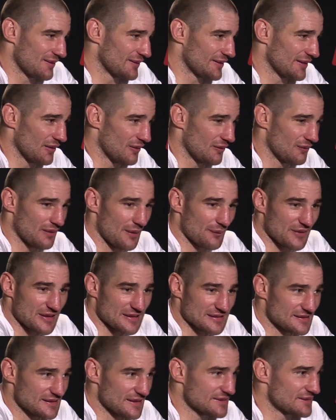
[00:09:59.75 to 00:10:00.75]
you know, I'm
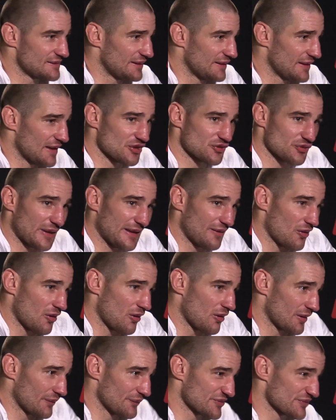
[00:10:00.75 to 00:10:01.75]
consistent. I train
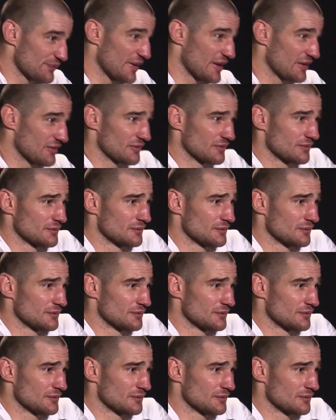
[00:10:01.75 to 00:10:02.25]
hard. I'm just better.